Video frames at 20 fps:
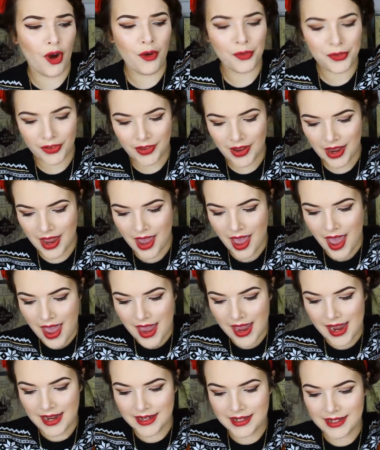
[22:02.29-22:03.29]
Obviously,
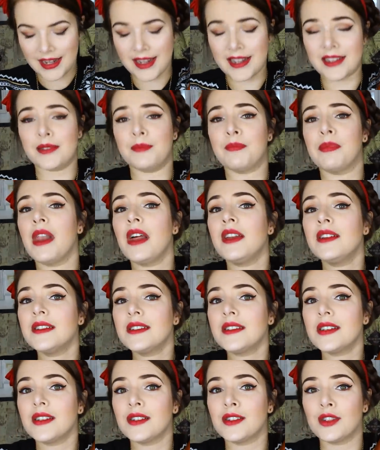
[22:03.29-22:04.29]
it is
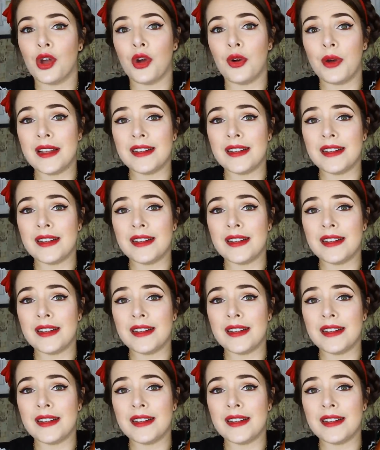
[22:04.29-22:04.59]
blunt, so